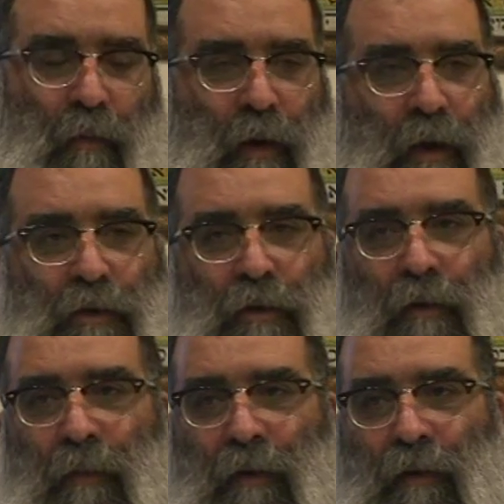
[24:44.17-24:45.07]
we're not
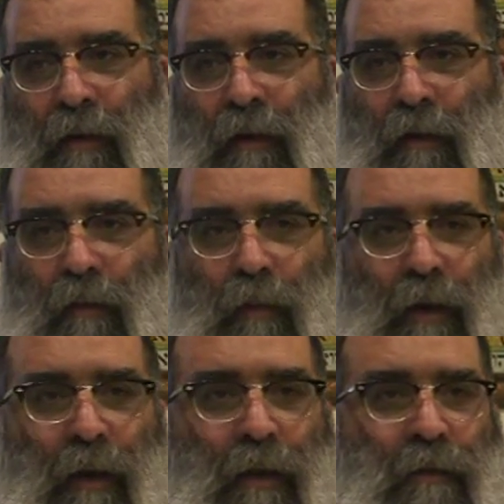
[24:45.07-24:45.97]
German, we're
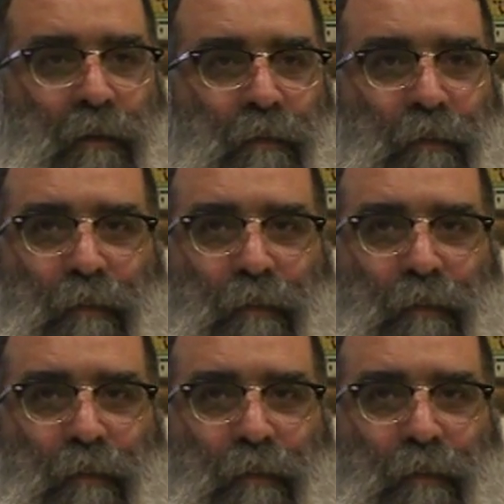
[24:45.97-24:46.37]
not